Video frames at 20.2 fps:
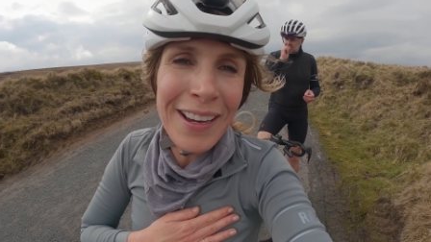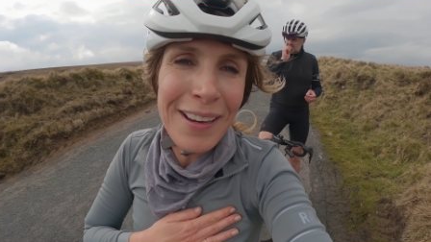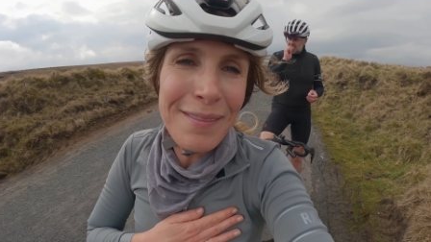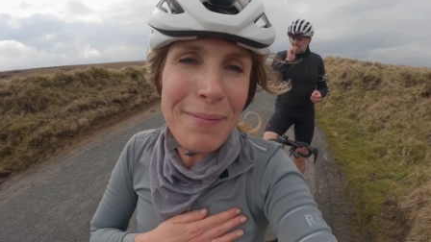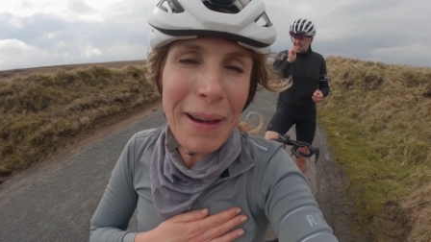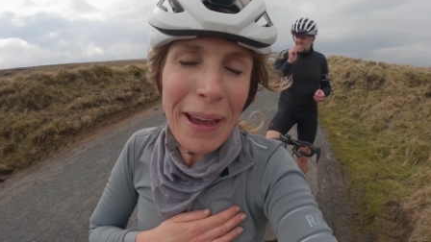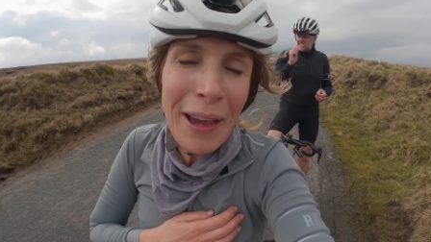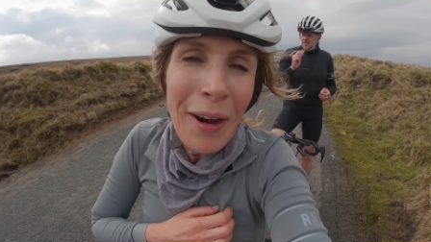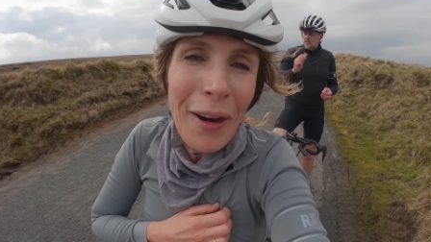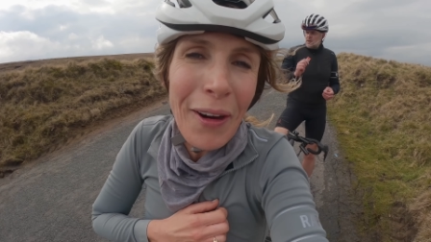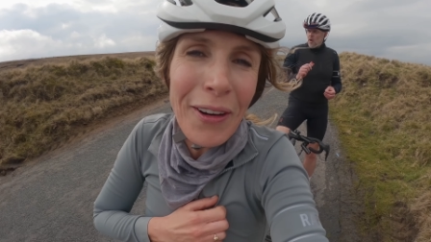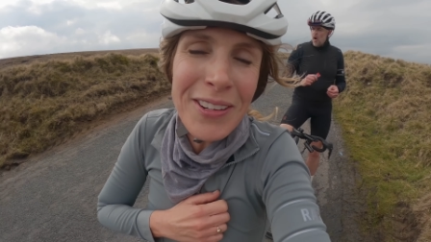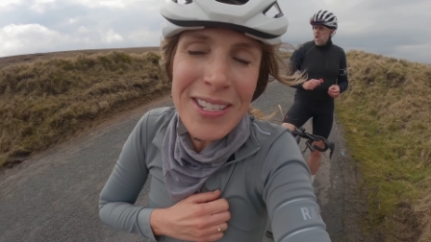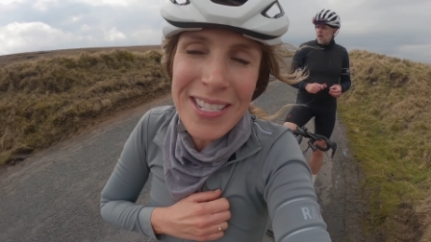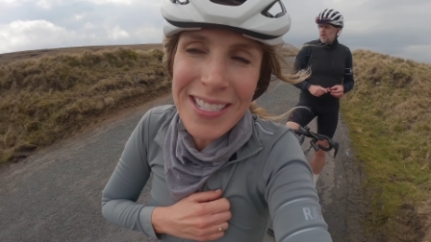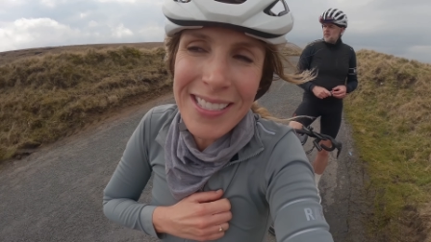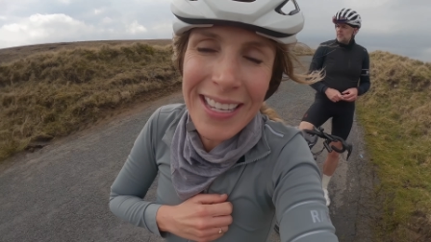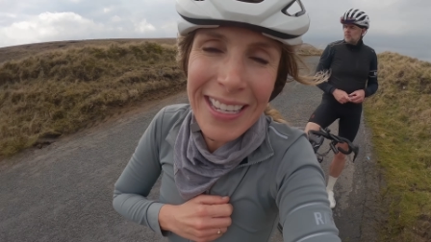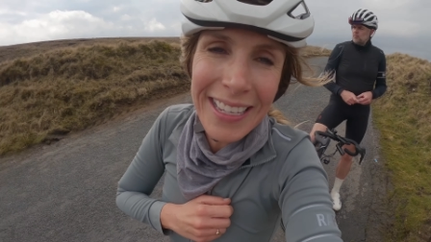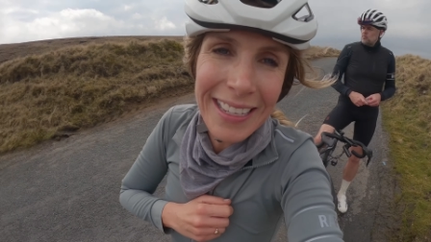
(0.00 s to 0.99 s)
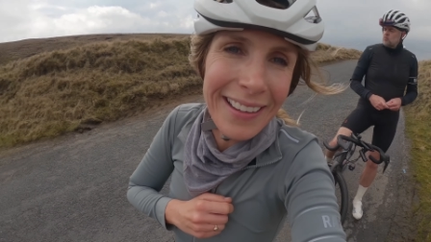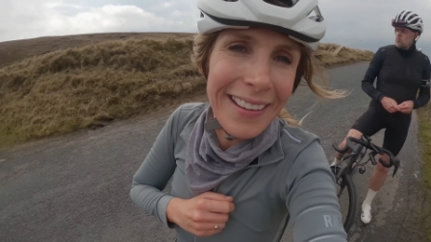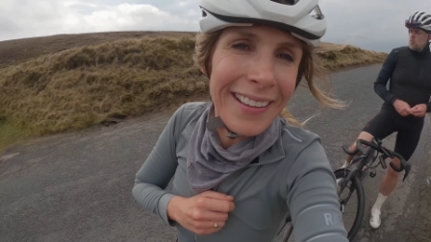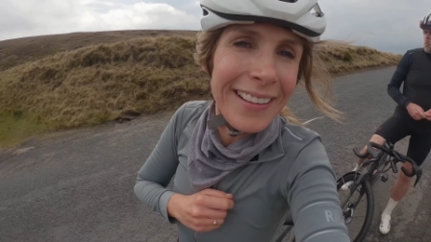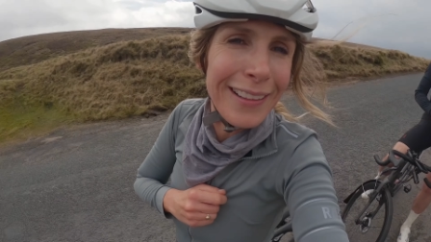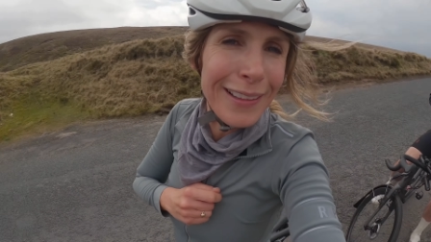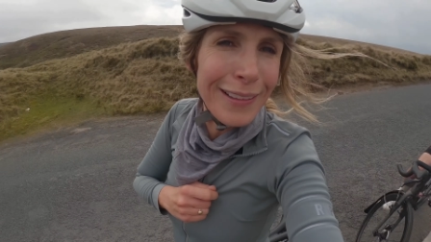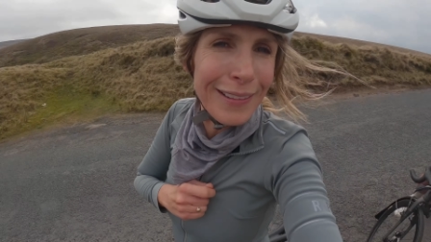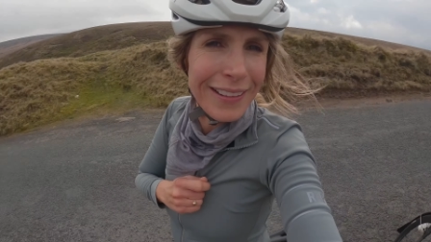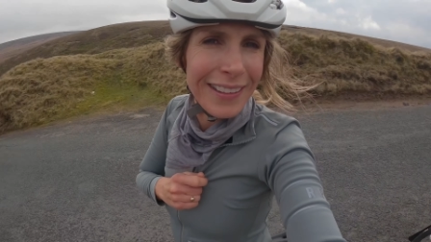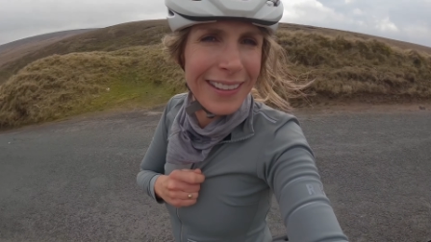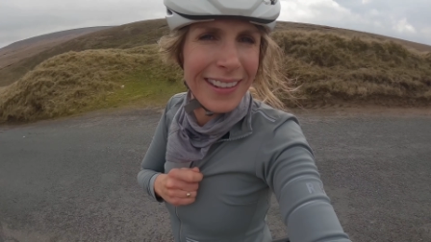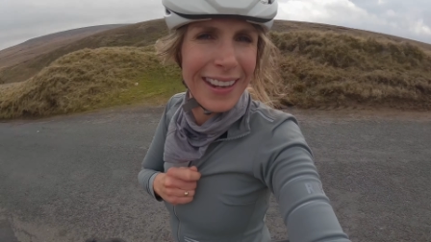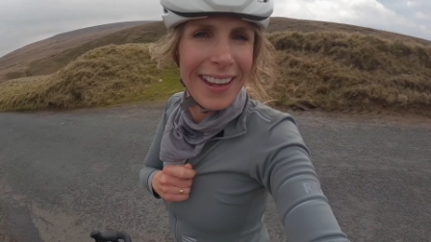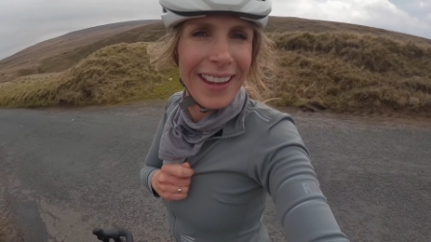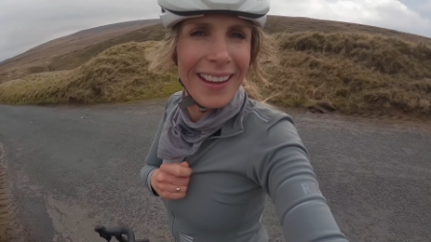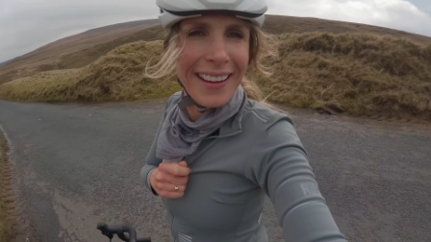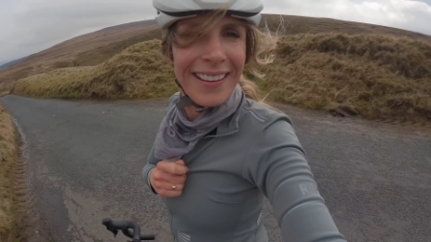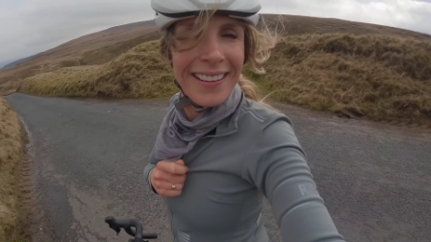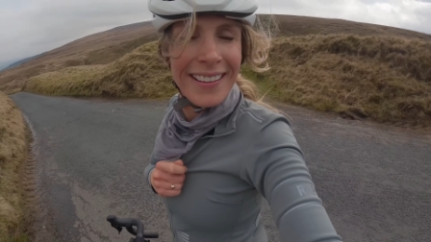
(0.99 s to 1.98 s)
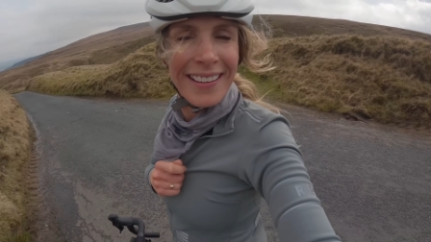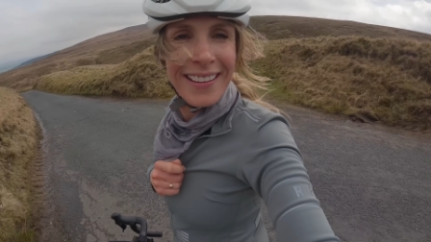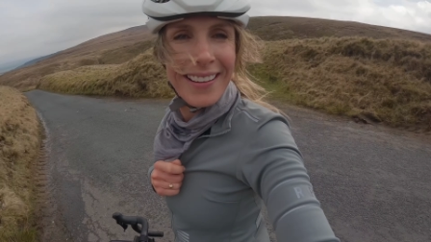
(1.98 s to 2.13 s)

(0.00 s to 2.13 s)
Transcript: my heart is here. Look at it.